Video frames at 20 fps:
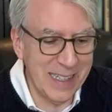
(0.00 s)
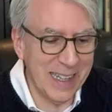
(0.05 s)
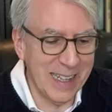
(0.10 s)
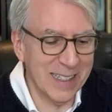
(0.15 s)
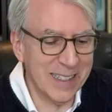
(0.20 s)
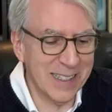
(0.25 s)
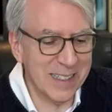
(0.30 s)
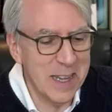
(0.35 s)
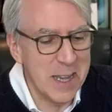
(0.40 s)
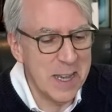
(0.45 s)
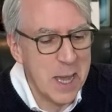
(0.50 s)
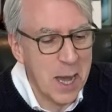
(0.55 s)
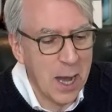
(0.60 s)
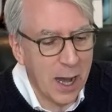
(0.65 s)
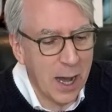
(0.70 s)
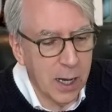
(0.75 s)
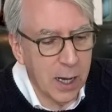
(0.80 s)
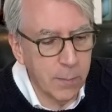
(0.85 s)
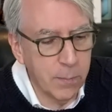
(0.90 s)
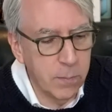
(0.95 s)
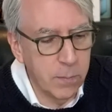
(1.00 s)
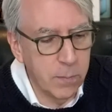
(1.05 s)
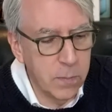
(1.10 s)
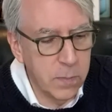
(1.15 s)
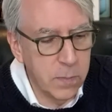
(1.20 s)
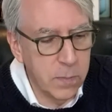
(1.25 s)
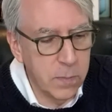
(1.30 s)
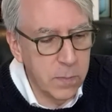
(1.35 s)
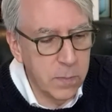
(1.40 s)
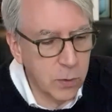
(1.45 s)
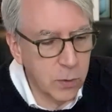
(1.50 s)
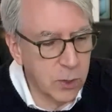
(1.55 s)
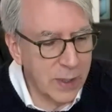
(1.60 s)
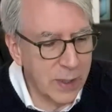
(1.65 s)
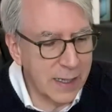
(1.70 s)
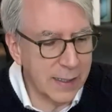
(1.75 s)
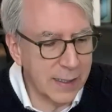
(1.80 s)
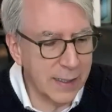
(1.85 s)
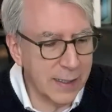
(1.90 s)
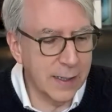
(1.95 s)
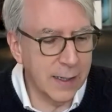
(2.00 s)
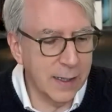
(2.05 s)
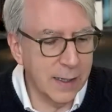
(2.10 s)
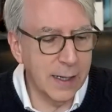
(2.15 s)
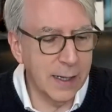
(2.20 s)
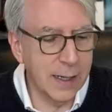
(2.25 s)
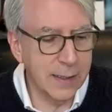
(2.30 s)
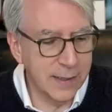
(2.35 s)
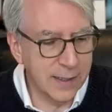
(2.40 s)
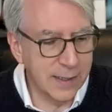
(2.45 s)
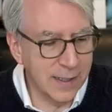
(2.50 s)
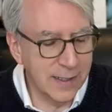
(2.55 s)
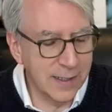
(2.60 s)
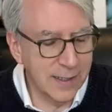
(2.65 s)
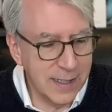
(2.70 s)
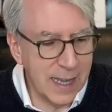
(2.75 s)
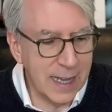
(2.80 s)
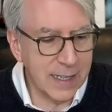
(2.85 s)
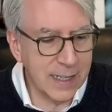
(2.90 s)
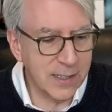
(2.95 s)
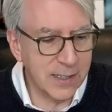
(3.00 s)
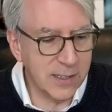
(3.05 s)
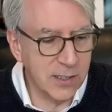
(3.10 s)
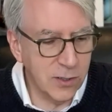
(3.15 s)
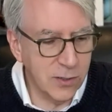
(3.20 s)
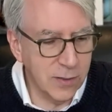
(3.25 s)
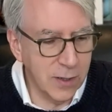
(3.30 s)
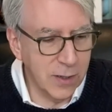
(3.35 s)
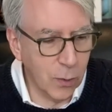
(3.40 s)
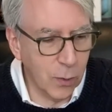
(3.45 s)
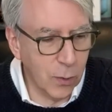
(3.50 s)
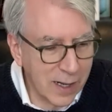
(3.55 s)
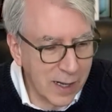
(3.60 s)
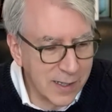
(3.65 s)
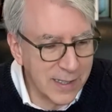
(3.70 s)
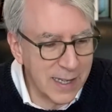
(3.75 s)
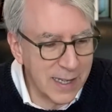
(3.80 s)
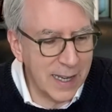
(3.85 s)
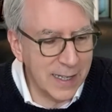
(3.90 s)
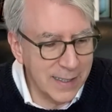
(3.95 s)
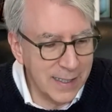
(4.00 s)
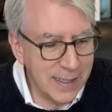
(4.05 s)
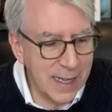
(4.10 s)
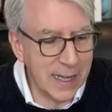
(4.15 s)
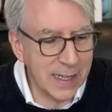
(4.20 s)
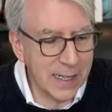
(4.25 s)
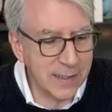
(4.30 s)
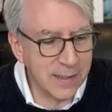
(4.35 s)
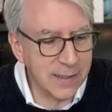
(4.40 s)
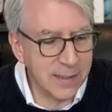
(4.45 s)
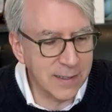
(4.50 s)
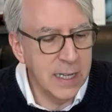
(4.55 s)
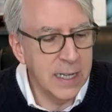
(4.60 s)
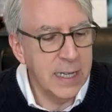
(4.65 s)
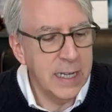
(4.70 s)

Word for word: Yes. Um, so Derica uh, says yes. You know, Roxanne, yes.